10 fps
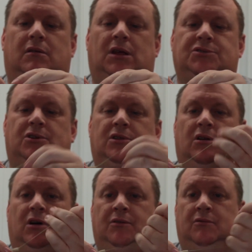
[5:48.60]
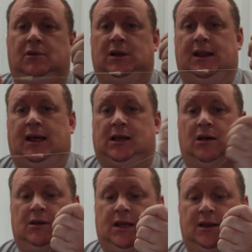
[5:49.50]
that's on the line. Let that
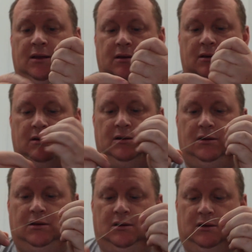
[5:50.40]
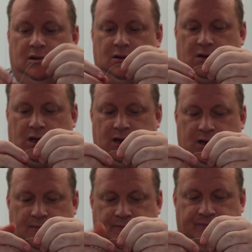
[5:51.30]
go again. Okay,
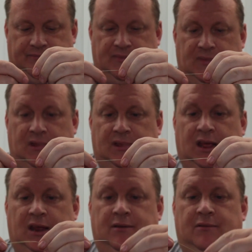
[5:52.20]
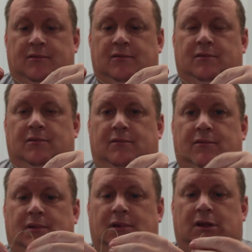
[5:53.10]
then
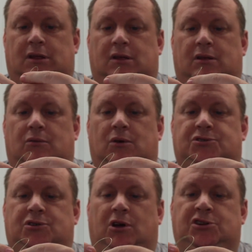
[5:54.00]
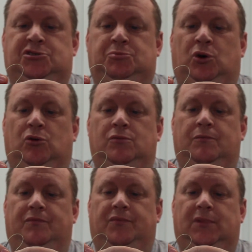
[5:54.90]
we'll tie a small
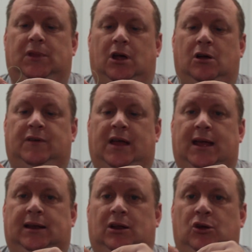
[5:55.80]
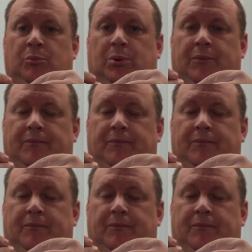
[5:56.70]
overhand loop